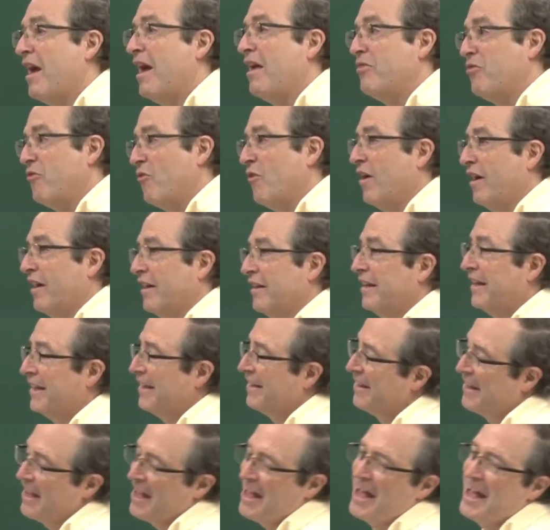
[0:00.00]
I thought,
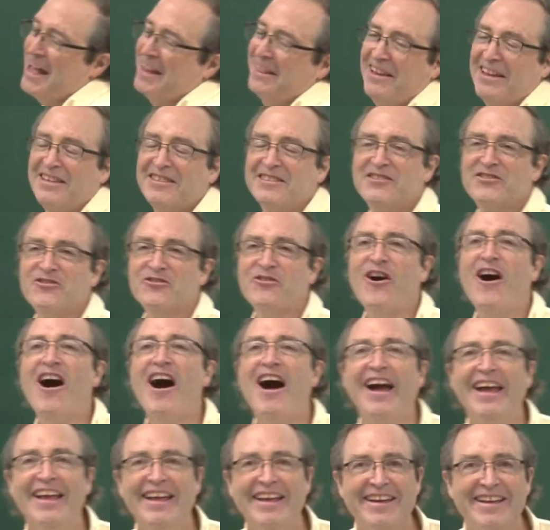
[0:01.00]
let's
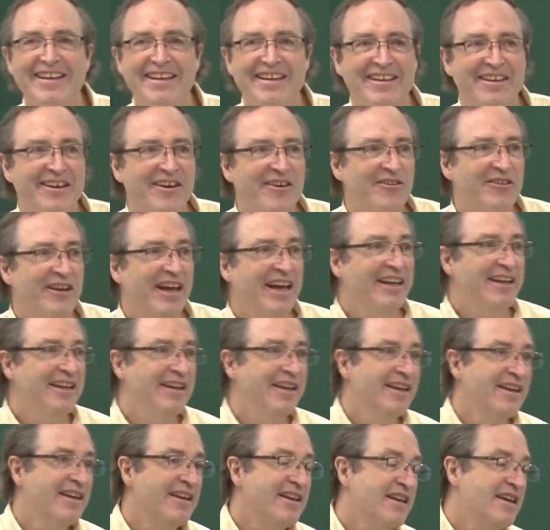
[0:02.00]
try. Okay?
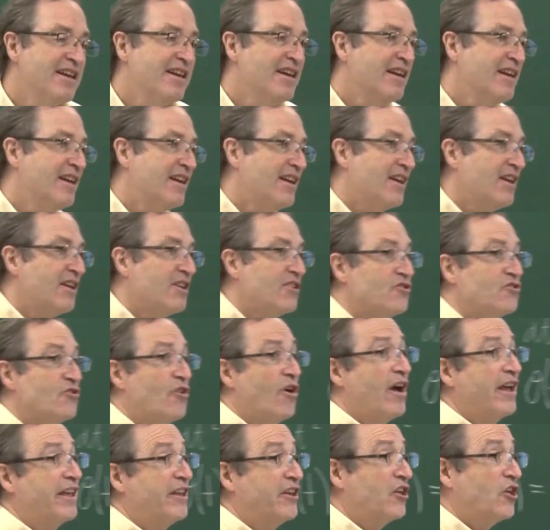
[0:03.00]
So
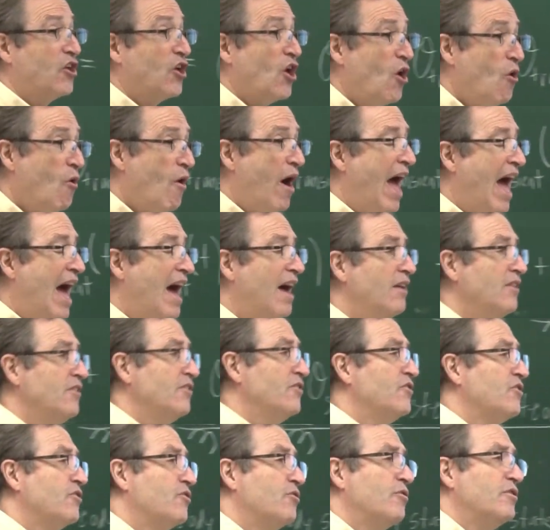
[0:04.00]
I go
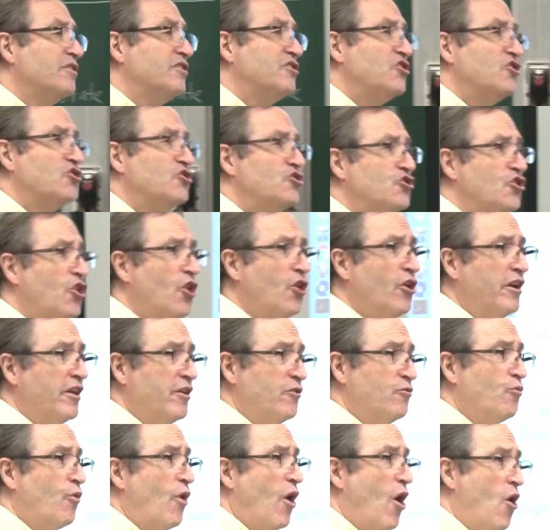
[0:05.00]
out to a
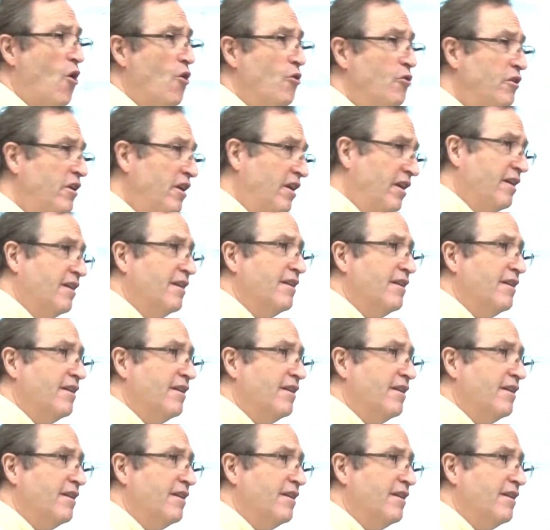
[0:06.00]
deserted road,